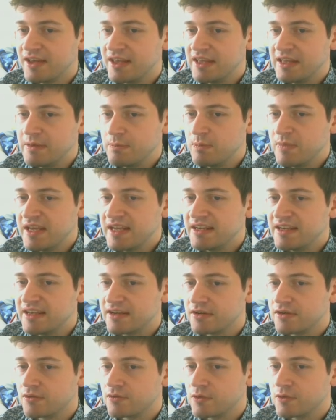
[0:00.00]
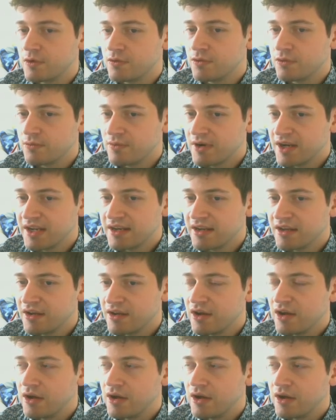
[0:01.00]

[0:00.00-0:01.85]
a immediate growth rate,